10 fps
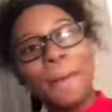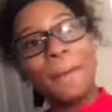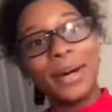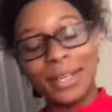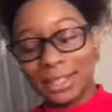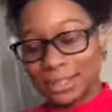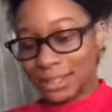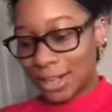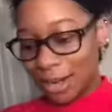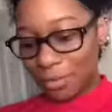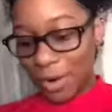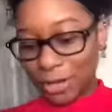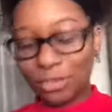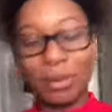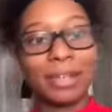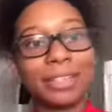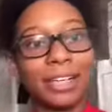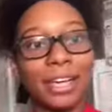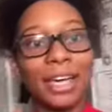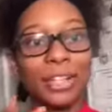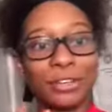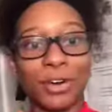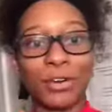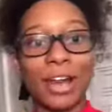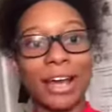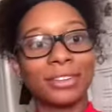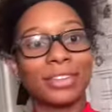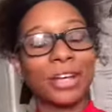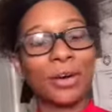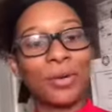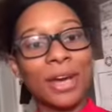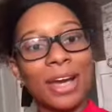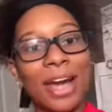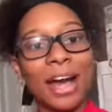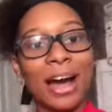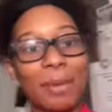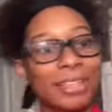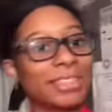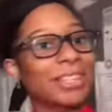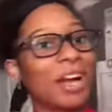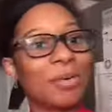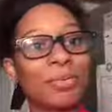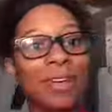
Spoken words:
But we're actually about to hit the road now, so I'll see y'all